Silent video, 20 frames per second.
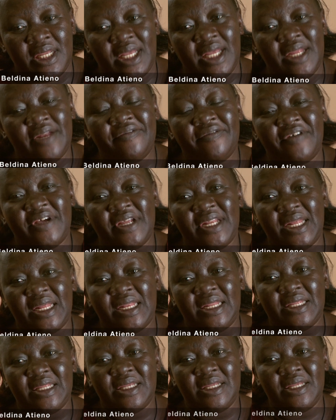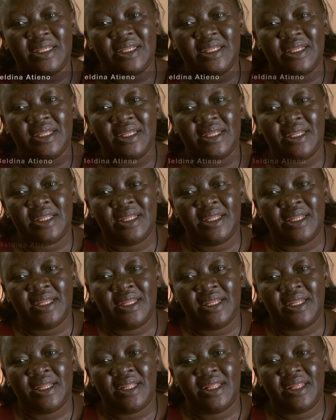And finally,
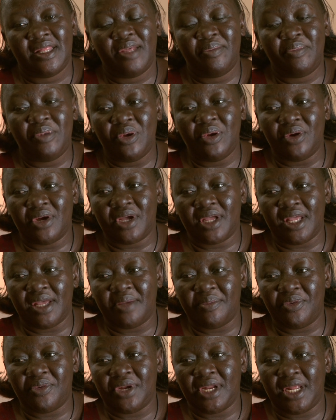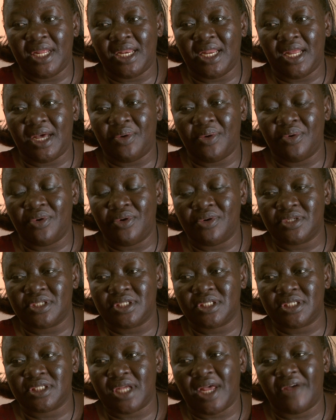the blow came when I now
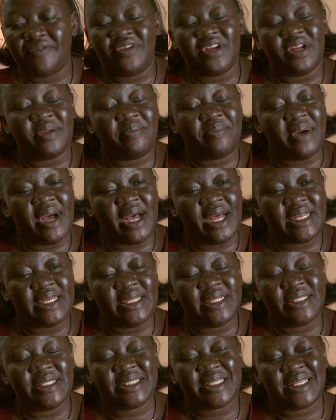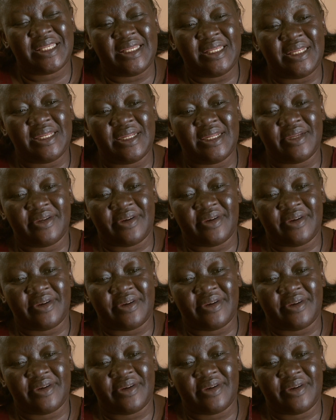got a very bad skin